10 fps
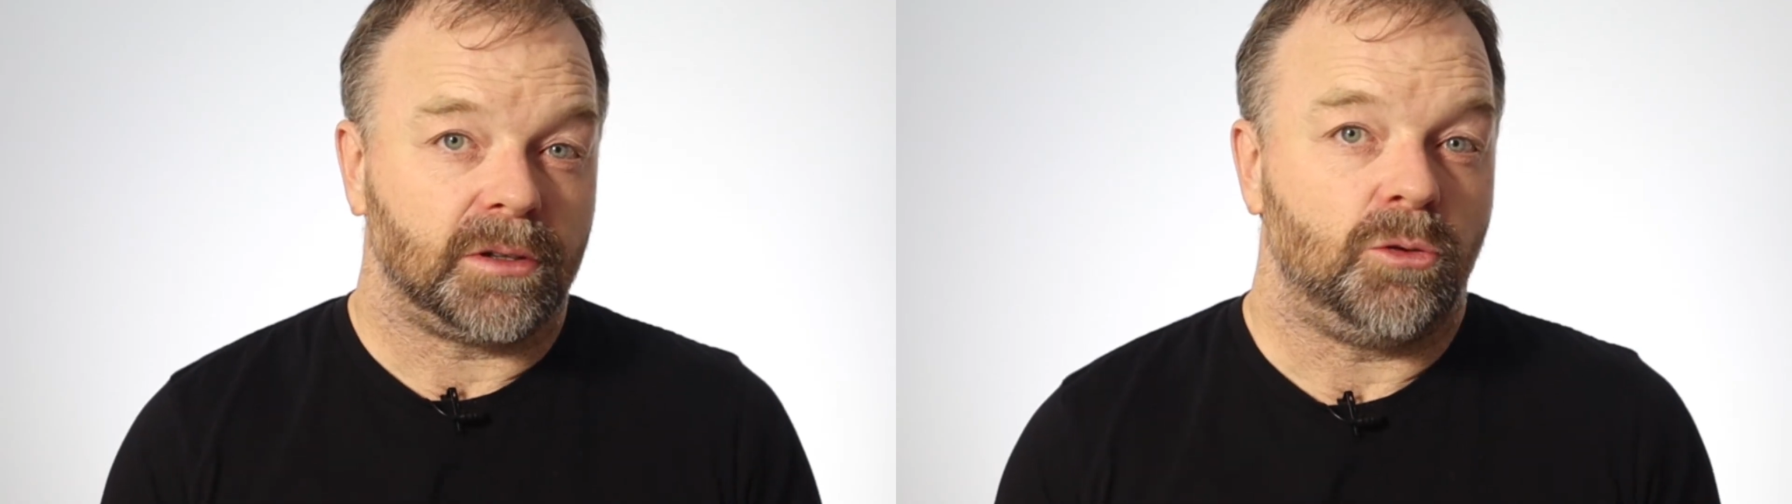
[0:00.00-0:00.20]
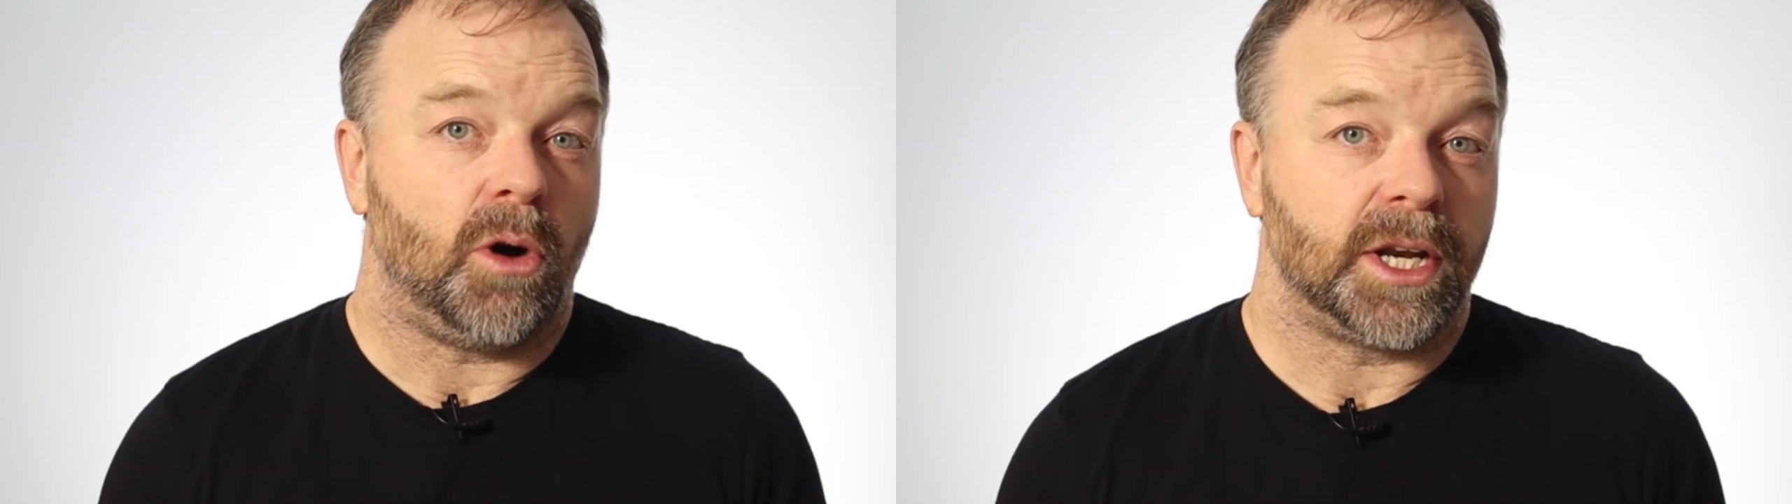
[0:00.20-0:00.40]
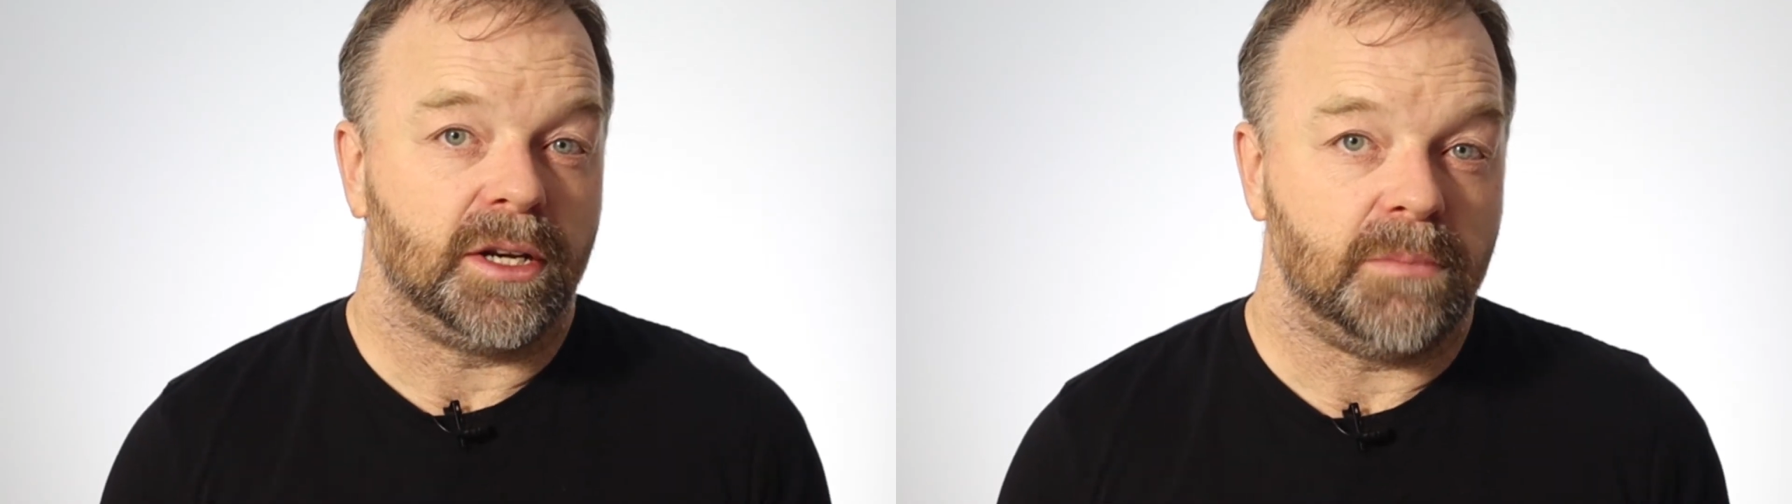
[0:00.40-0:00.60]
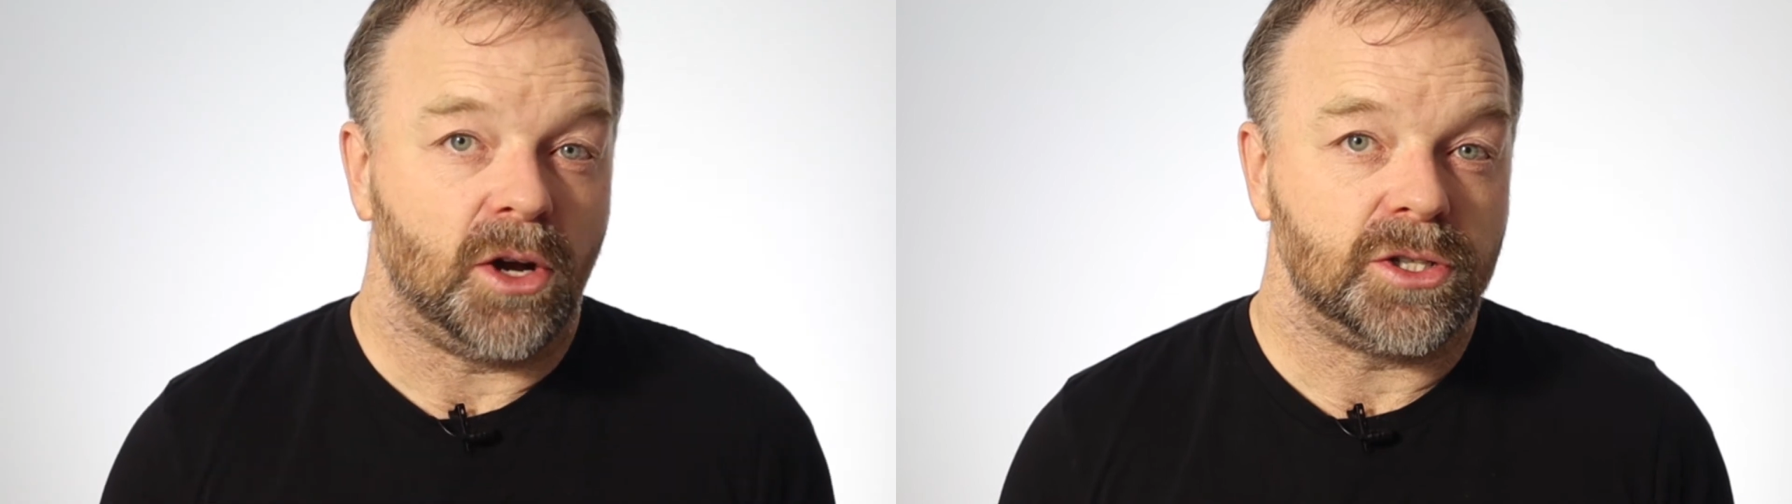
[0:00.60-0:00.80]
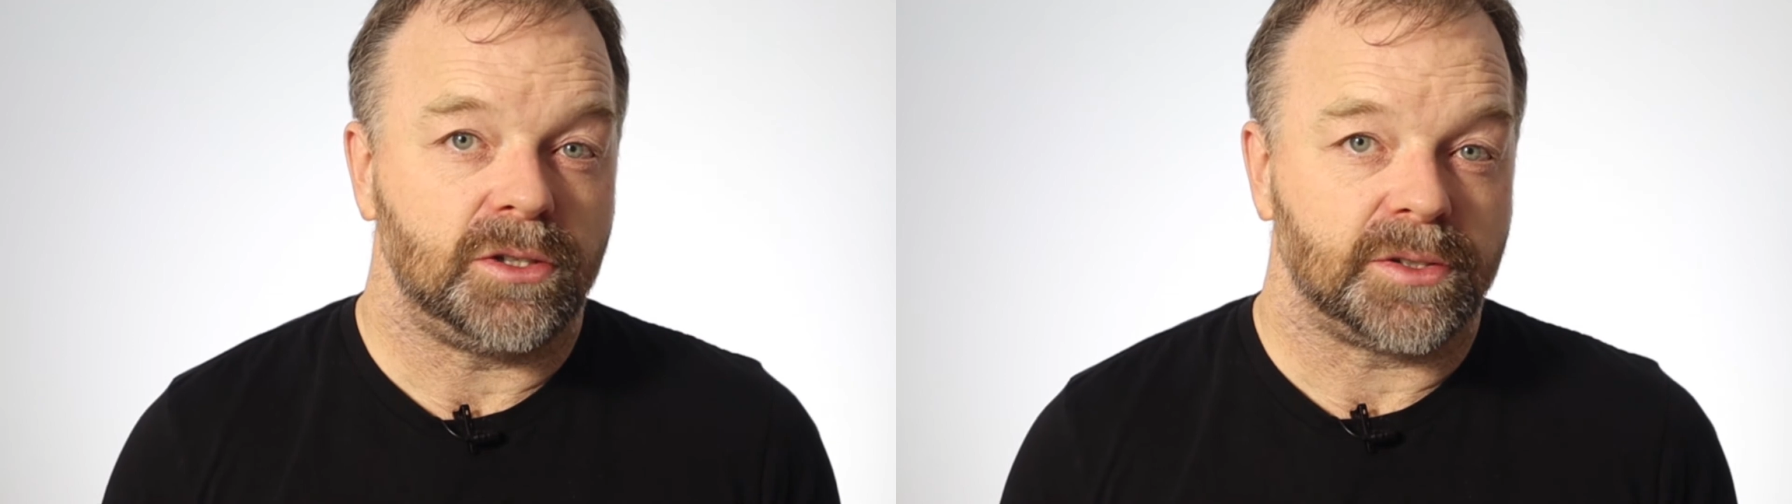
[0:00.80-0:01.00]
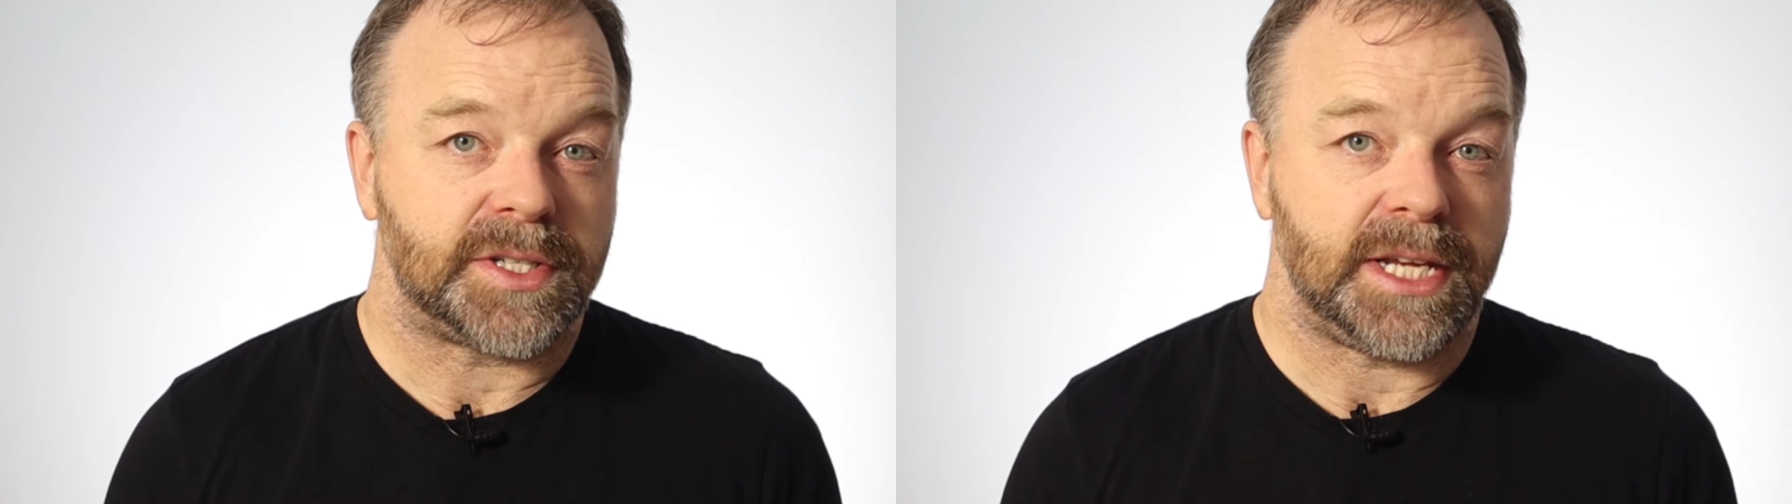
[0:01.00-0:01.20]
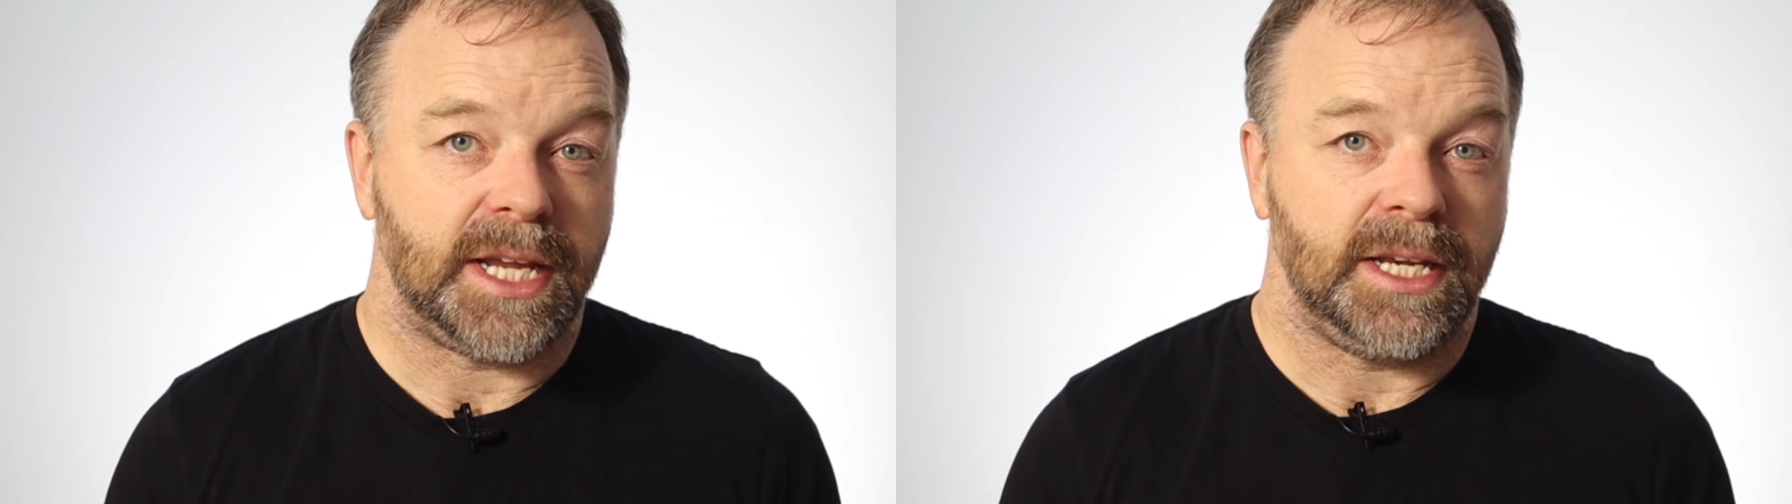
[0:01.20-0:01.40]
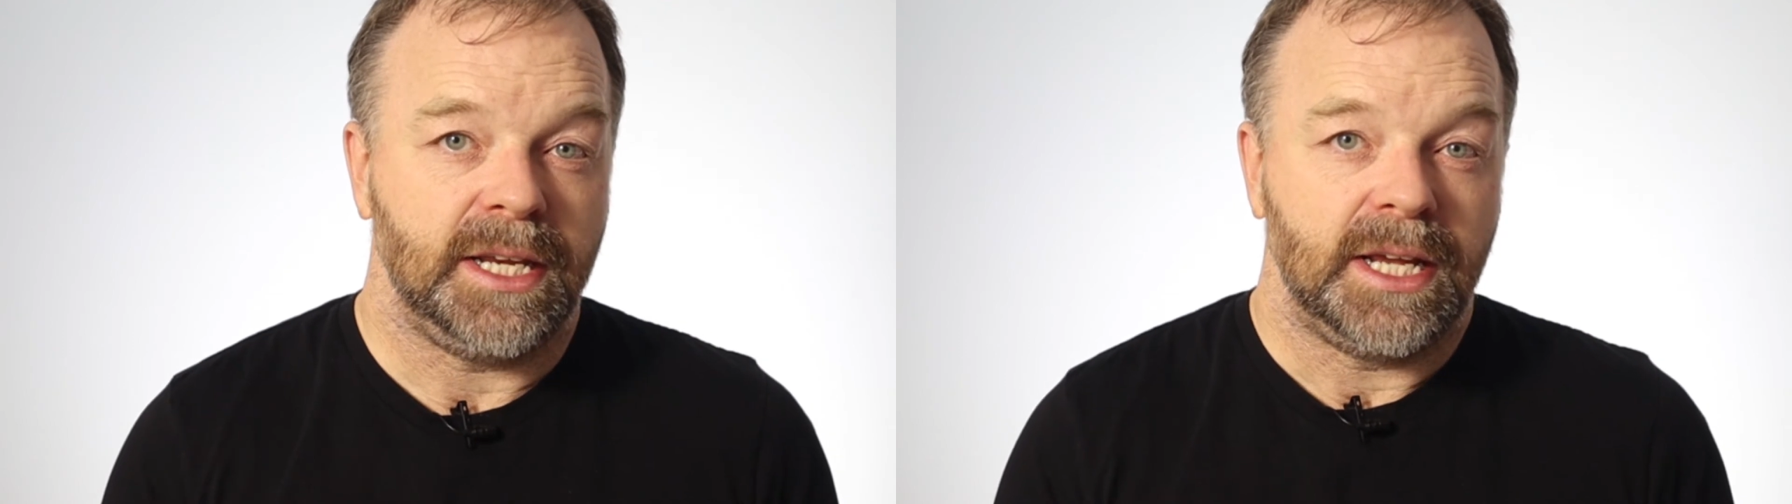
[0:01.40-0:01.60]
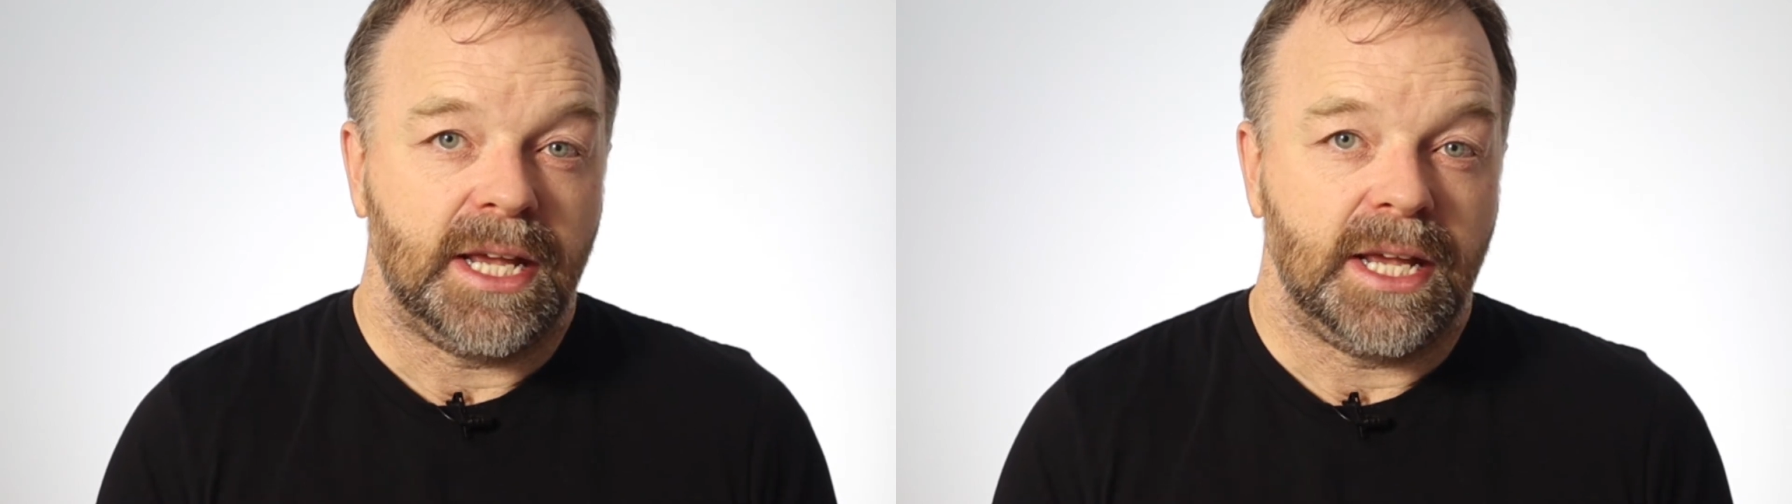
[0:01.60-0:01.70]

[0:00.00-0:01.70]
quite an emotional scene